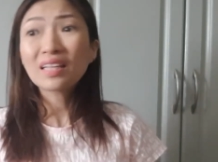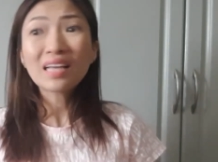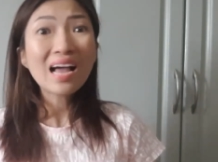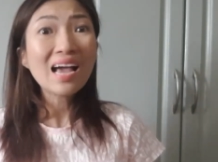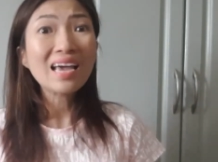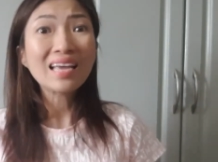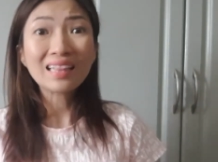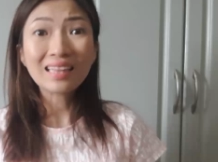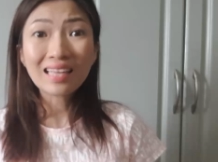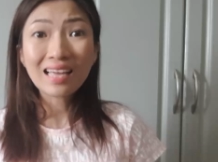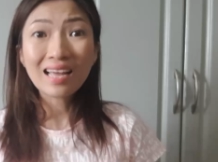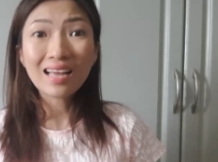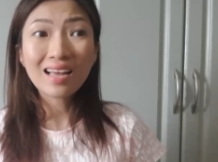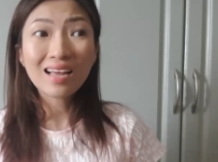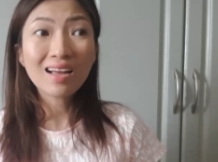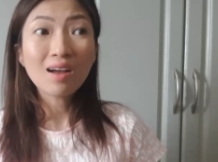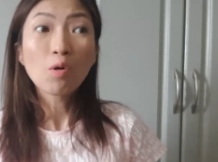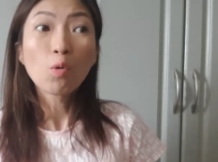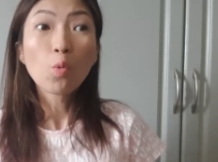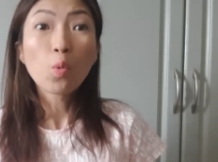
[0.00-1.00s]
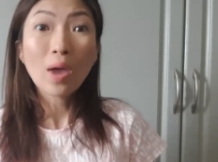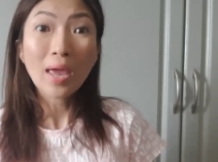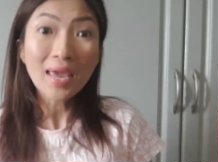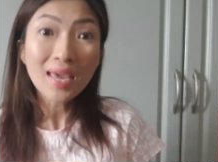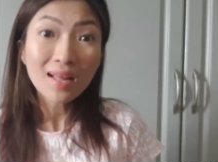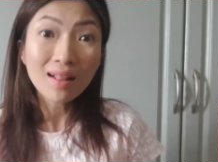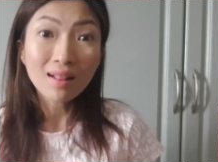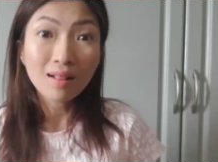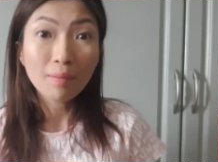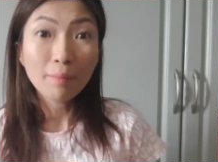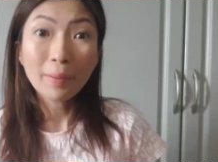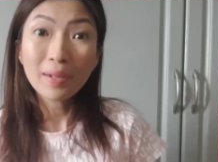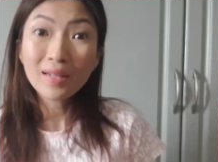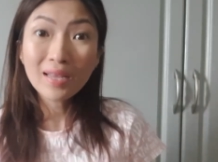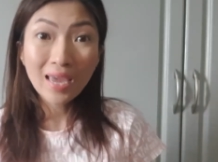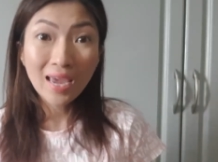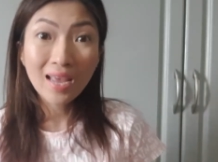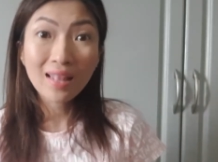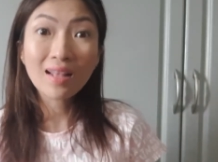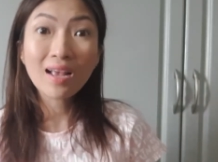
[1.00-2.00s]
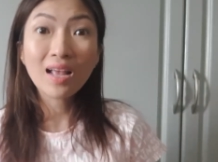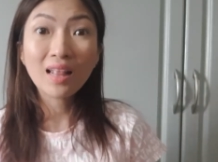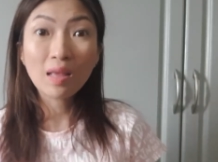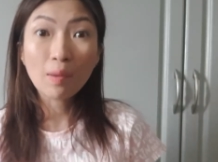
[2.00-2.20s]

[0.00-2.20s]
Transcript: Kahit nga whale, balyena,